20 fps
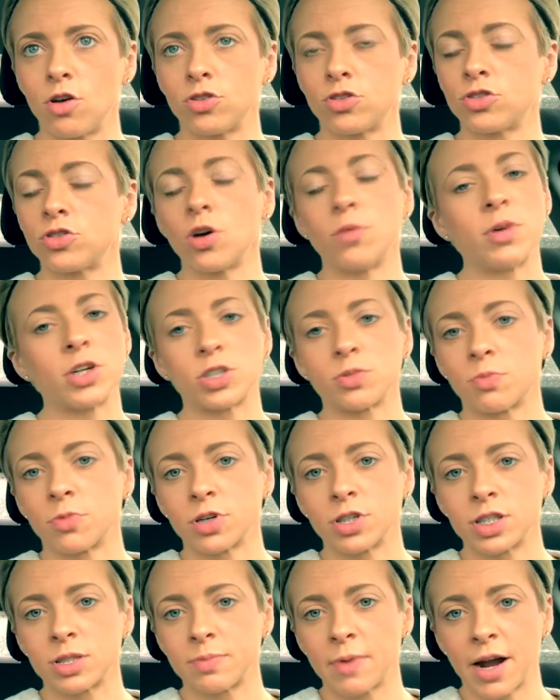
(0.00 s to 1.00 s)
so much
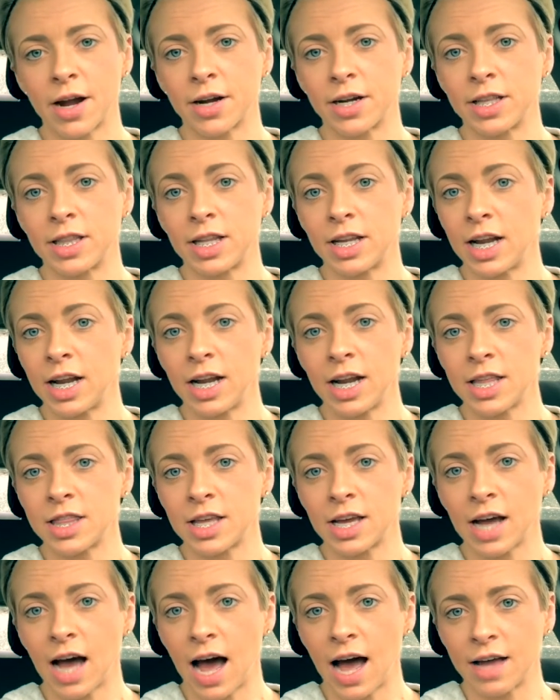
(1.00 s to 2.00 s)
more inspiring than
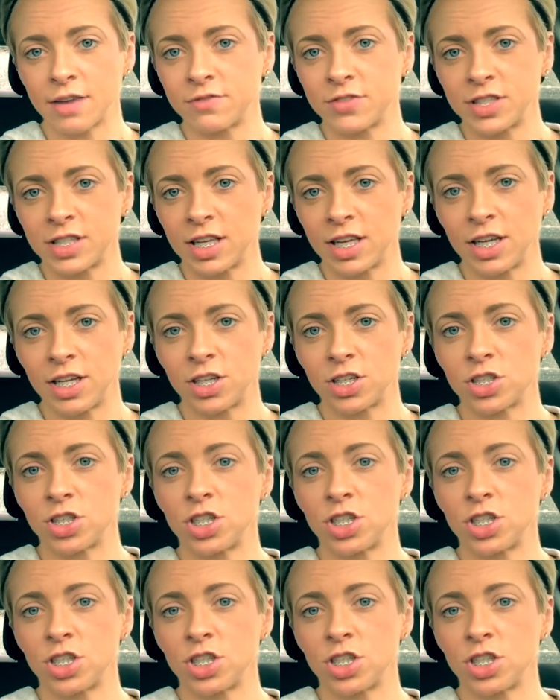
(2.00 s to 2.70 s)
anything I've seen.